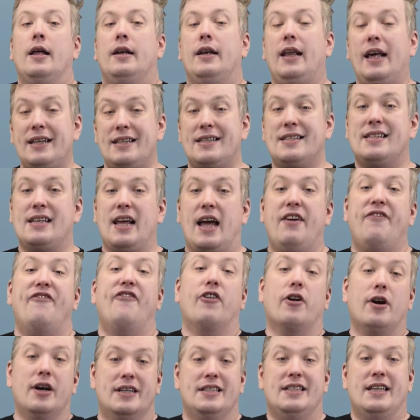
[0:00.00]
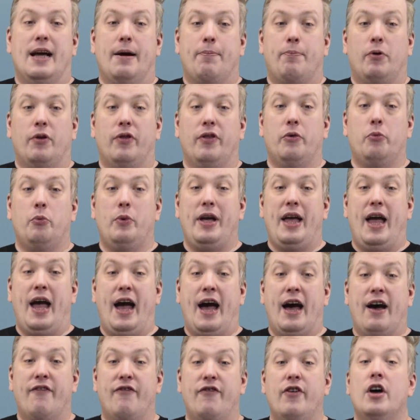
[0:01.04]
Let's say, for example, that we
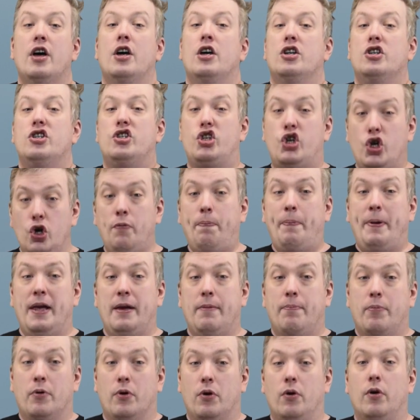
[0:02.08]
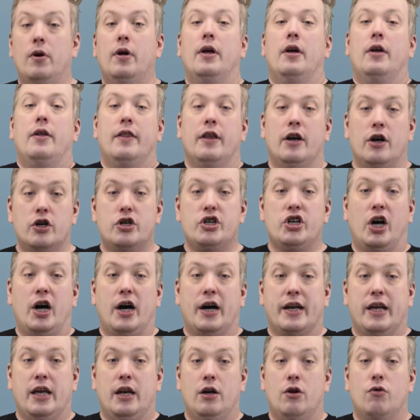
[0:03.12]
have two people that are
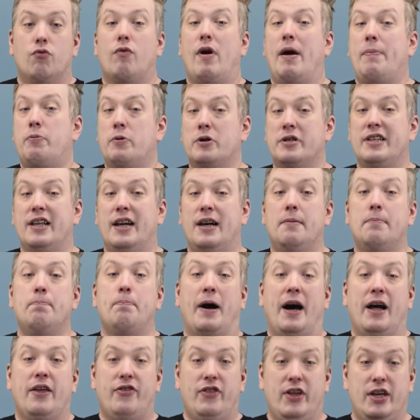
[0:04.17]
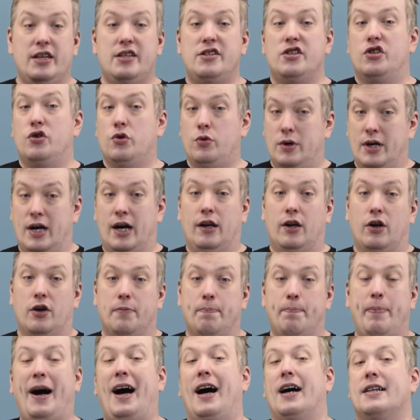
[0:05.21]
talking, represented by these two
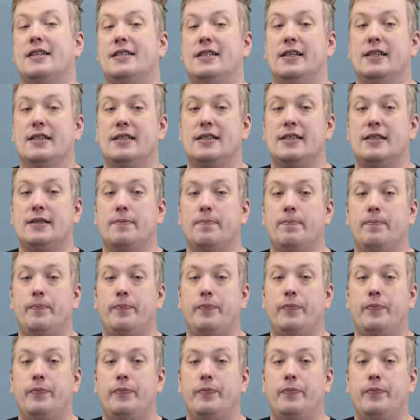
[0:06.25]
colored boxes.